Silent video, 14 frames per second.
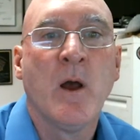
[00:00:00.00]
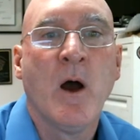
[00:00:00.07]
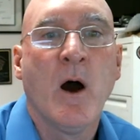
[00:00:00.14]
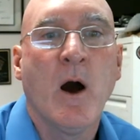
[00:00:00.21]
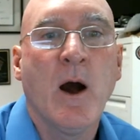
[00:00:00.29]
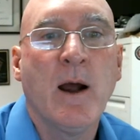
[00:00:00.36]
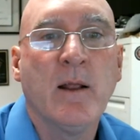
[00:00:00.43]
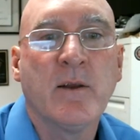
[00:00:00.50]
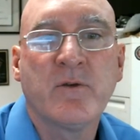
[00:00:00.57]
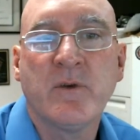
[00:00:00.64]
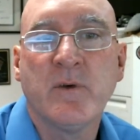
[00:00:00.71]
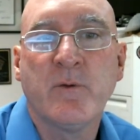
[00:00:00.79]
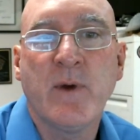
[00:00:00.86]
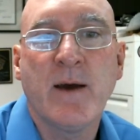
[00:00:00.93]
all right let's
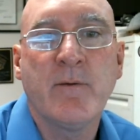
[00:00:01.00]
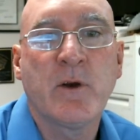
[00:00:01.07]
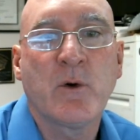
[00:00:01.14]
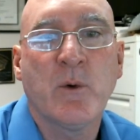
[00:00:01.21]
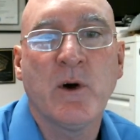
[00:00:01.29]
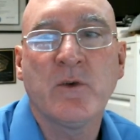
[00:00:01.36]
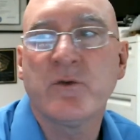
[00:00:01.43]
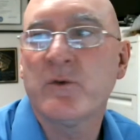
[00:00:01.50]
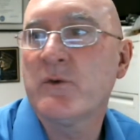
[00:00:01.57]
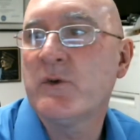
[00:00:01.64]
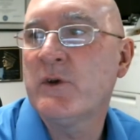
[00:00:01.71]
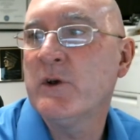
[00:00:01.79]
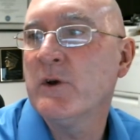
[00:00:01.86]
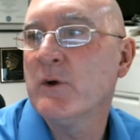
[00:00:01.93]
see if we have any questions
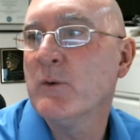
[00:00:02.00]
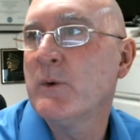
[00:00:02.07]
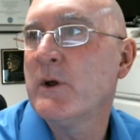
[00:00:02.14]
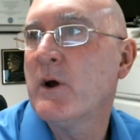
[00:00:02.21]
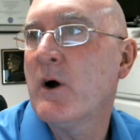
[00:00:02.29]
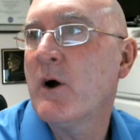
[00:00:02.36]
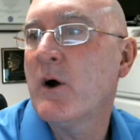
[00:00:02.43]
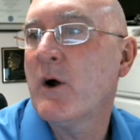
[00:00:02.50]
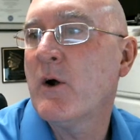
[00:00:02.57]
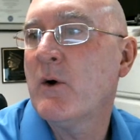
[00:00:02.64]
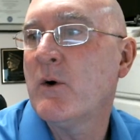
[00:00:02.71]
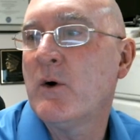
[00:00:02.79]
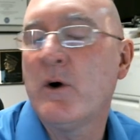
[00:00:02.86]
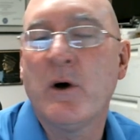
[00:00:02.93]
here we are
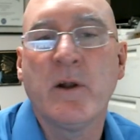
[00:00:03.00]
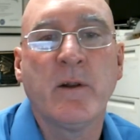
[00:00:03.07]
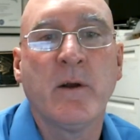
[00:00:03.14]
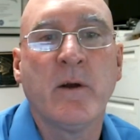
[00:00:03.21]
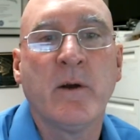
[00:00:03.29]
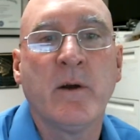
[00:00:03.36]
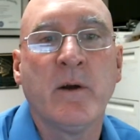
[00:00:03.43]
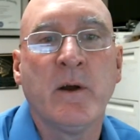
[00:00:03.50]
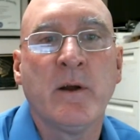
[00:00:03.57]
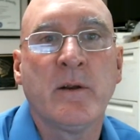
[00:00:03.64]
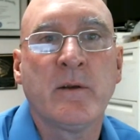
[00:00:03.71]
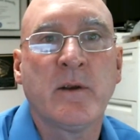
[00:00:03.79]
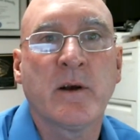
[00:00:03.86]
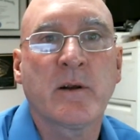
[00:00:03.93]
on
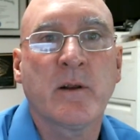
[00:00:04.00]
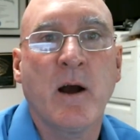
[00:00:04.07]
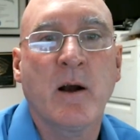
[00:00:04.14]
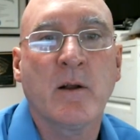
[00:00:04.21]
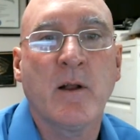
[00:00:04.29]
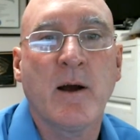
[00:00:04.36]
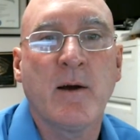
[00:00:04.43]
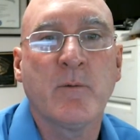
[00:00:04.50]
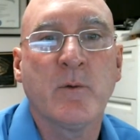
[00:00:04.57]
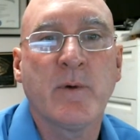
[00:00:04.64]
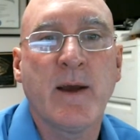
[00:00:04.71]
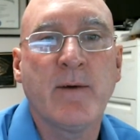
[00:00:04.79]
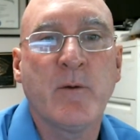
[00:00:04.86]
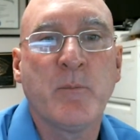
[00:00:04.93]
tiktok live where
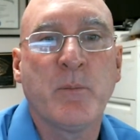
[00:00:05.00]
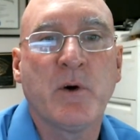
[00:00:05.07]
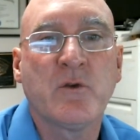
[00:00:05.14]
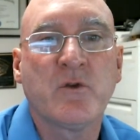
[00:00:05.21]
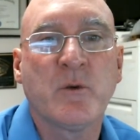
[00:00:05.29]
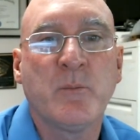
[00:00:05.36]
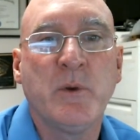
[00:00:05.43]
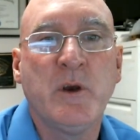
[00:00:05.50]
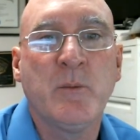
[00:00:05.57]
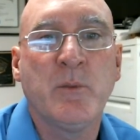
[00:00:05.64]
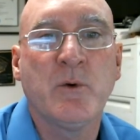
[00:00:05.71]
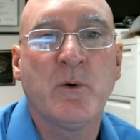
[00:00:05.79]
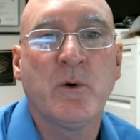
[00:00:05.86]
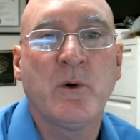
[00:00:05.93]
we have a bunch of
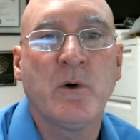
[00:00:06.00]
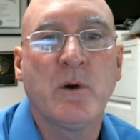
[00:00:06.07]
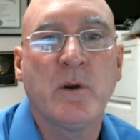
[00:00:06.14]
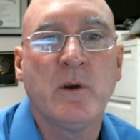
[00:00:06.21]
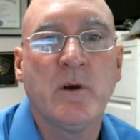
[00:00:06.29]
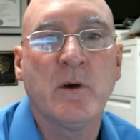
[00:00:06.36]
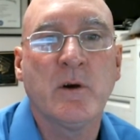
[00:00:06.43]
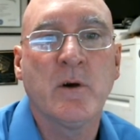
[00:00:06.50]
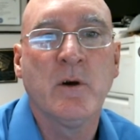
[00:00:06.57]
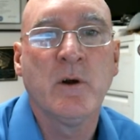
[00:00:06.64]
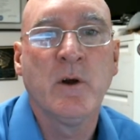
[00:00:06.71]
people on here